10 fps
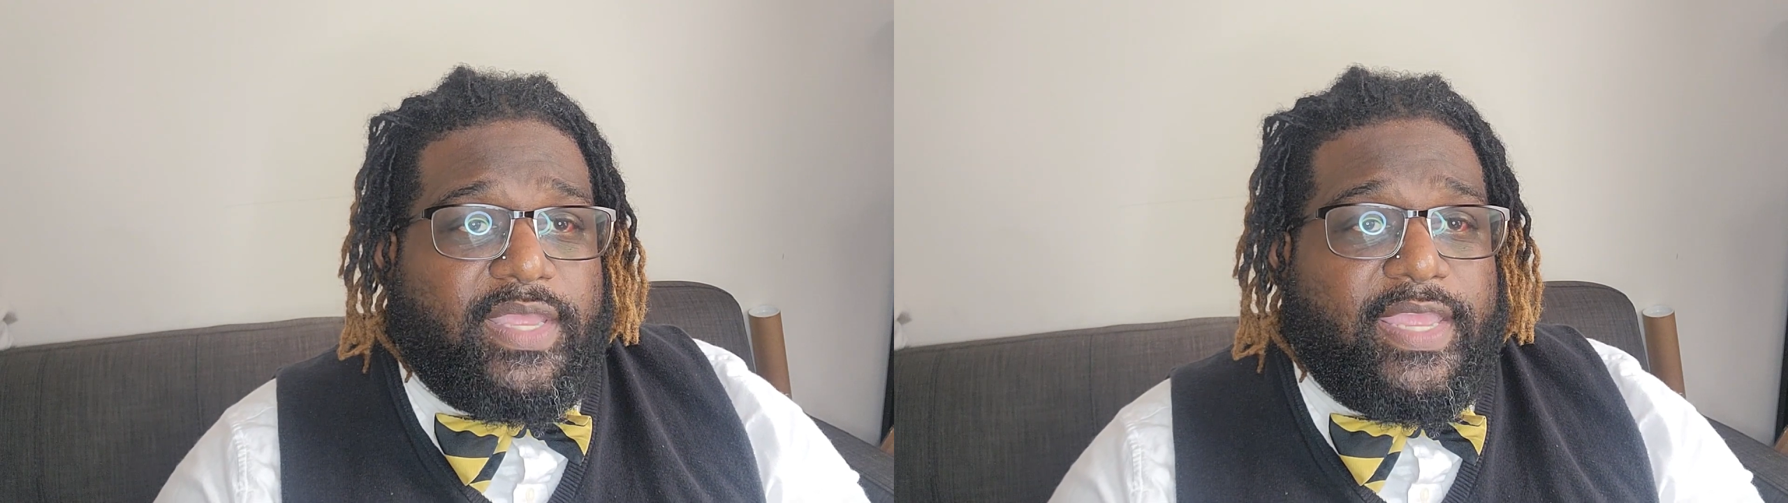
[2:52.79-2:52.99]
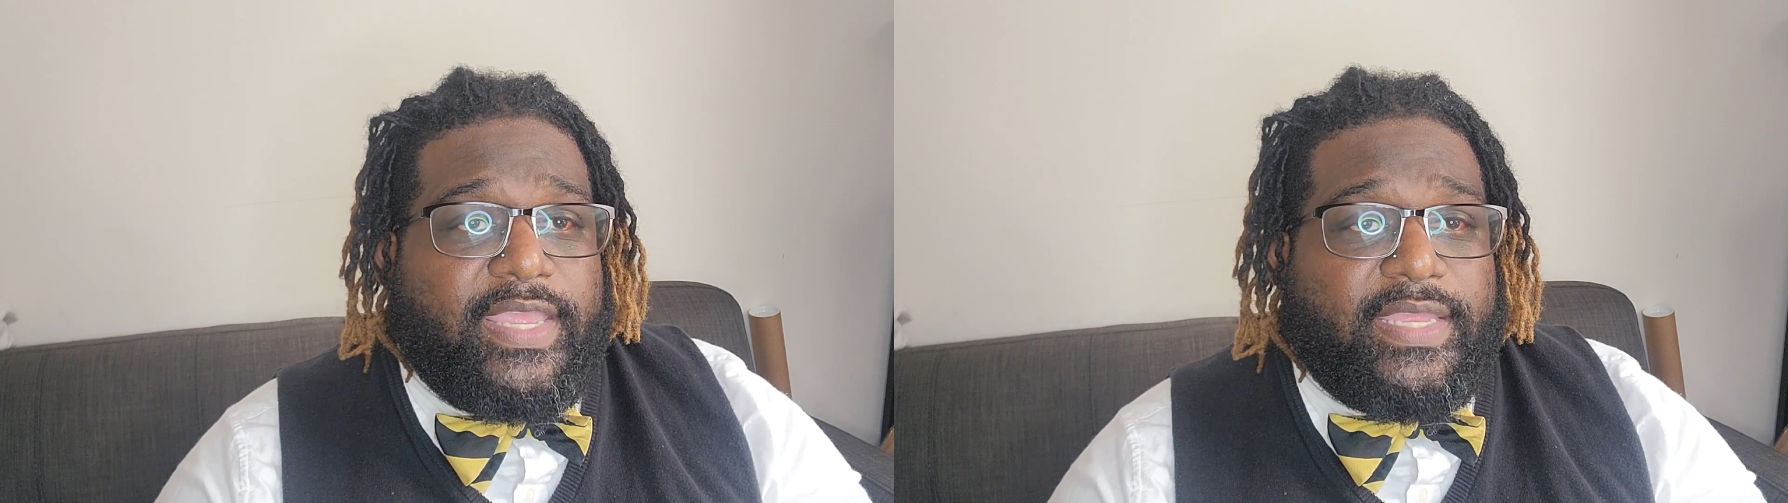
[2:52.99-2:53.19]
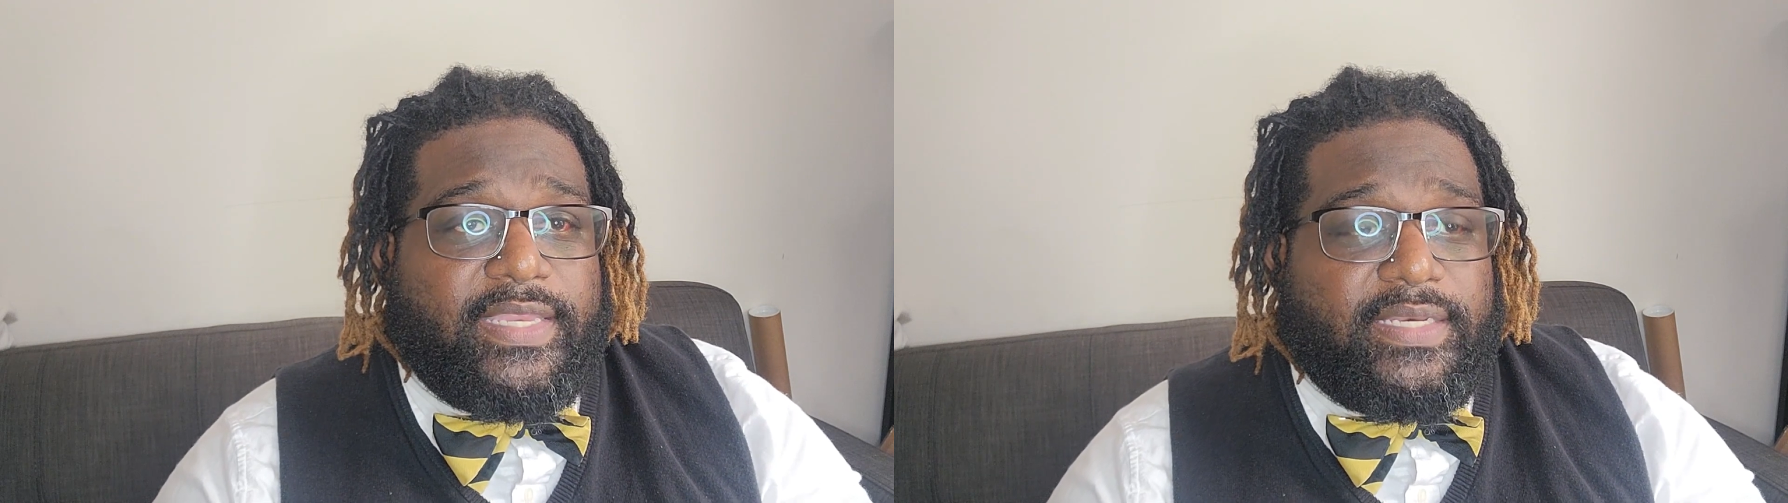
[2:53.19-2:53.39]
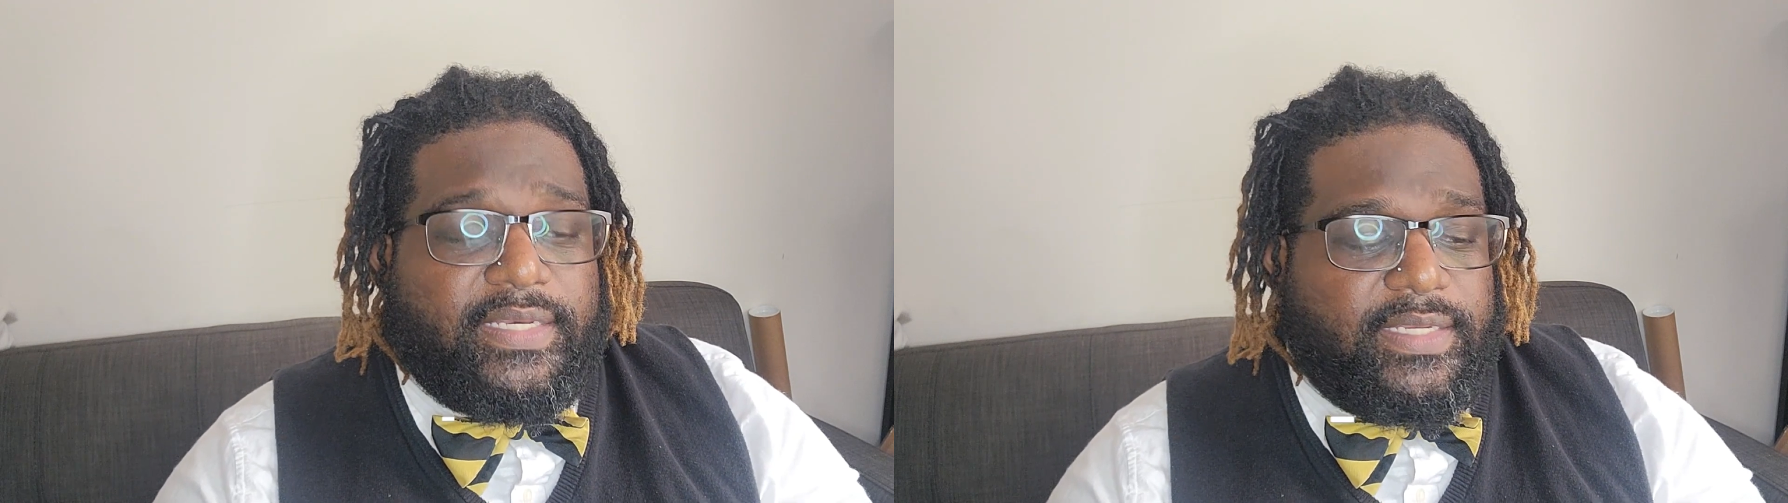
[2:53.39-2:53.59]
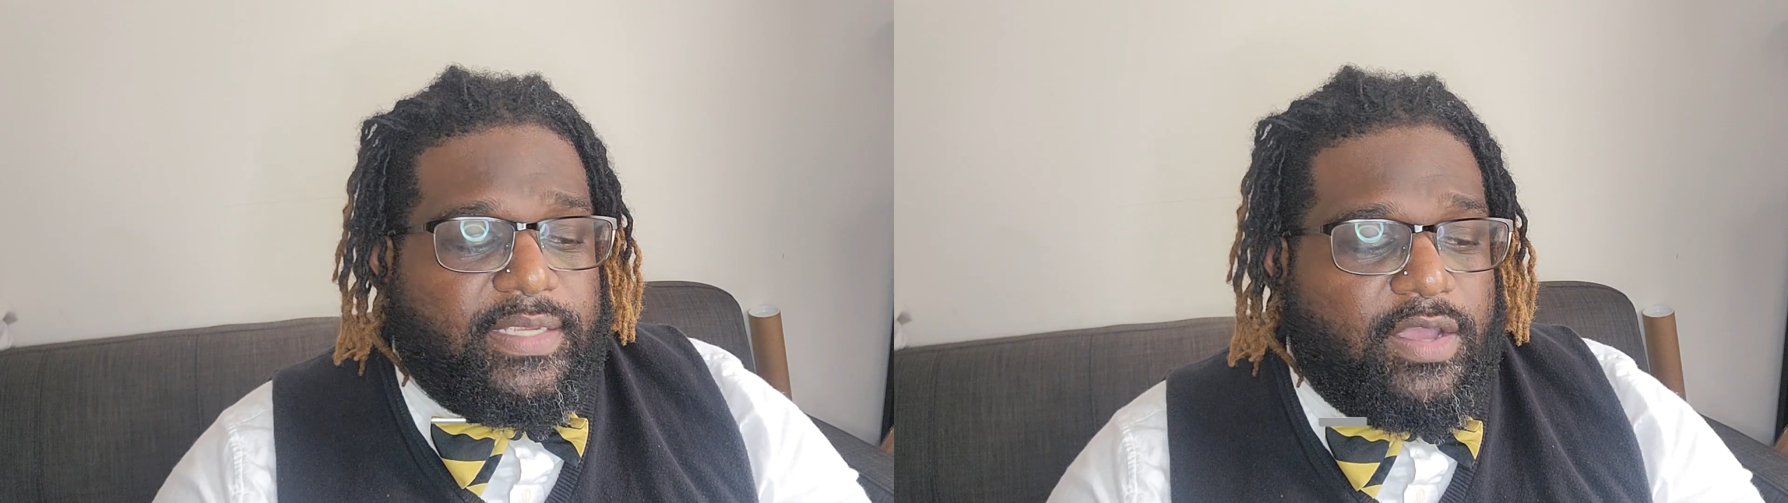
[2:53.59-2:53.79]

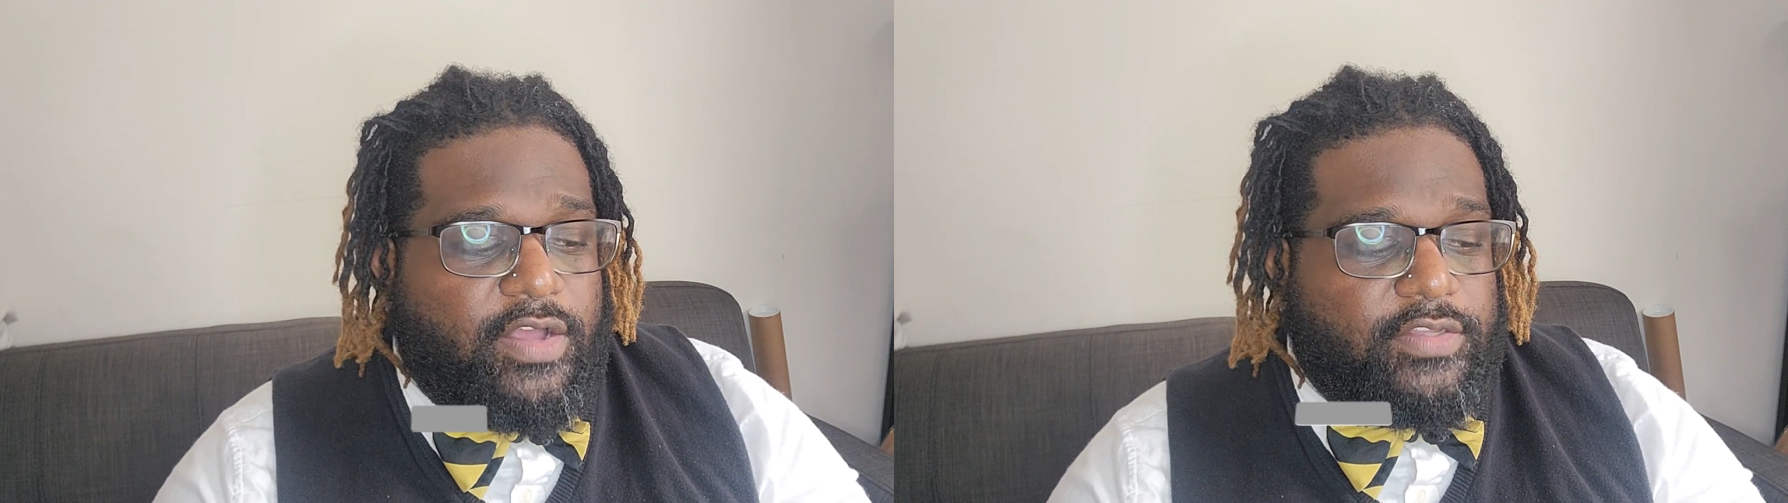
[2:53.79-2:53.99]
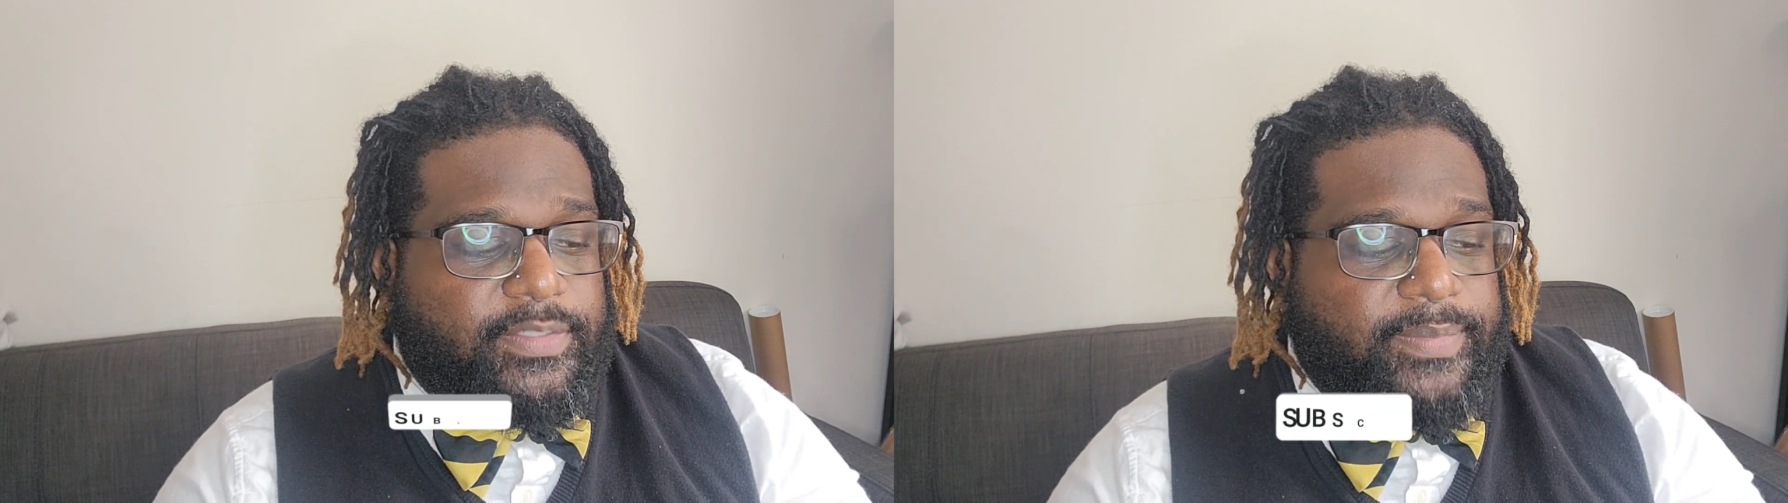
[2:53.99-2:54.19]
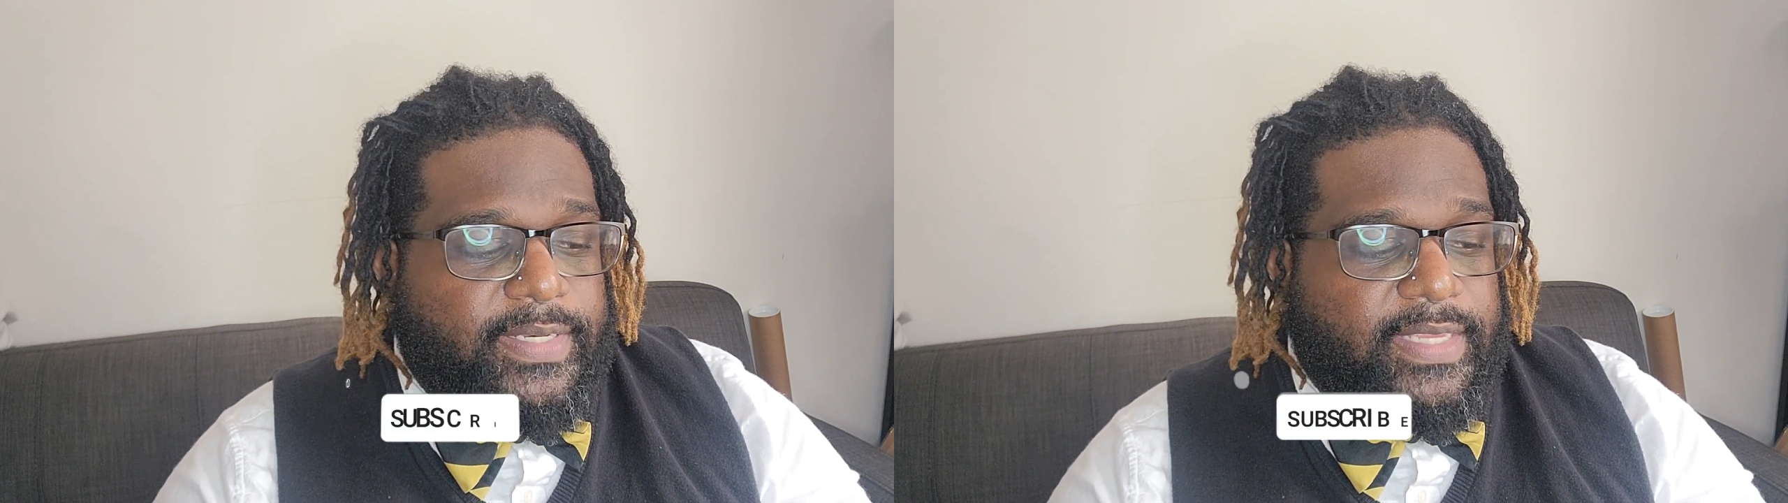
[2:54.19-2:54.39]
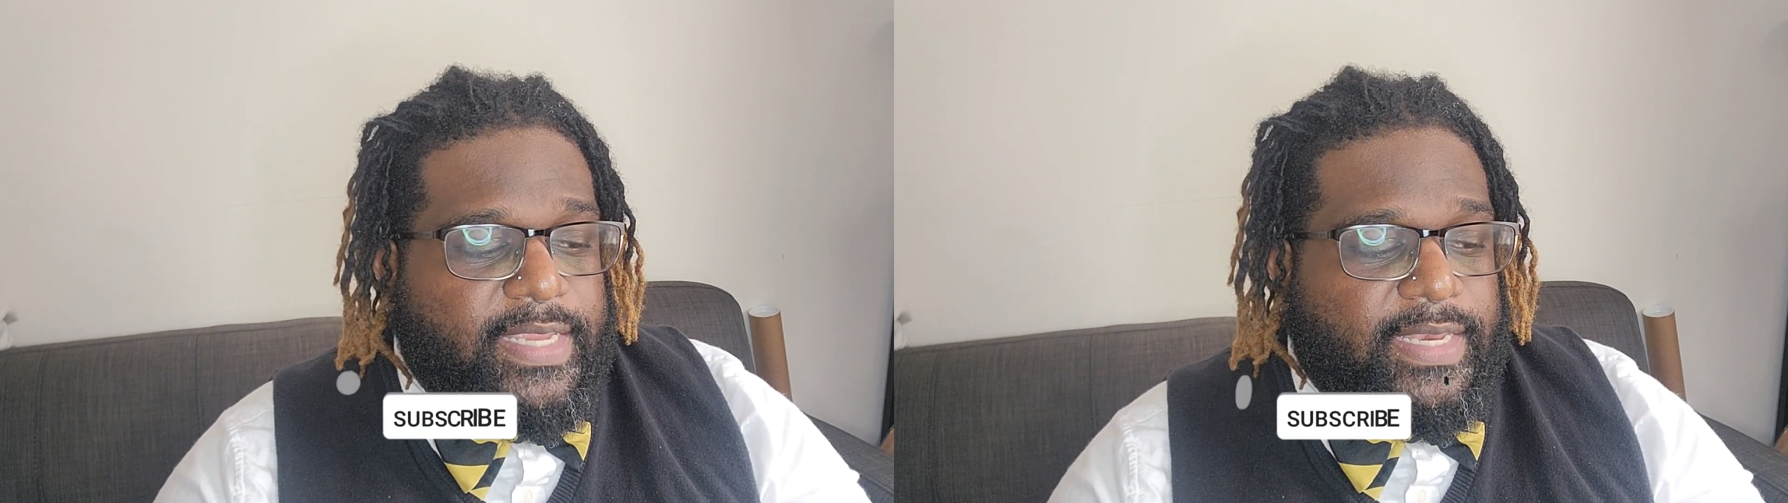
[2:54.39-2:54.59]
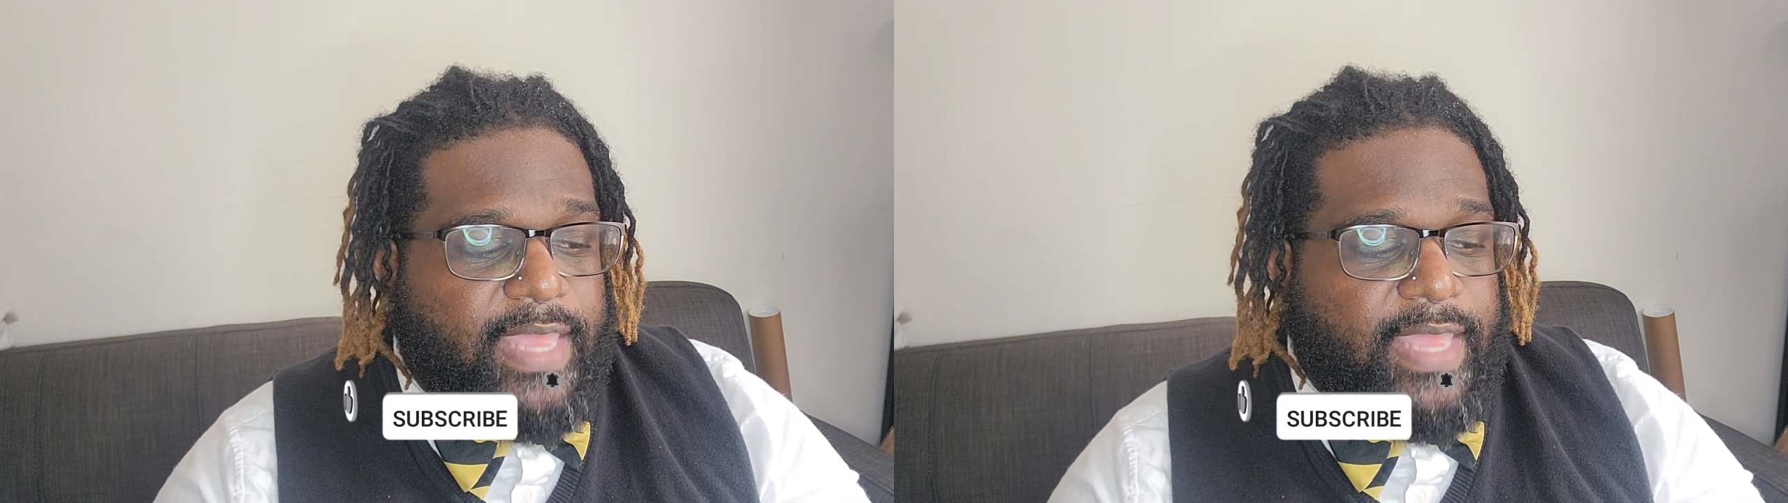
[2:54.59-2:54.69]
And ultimately,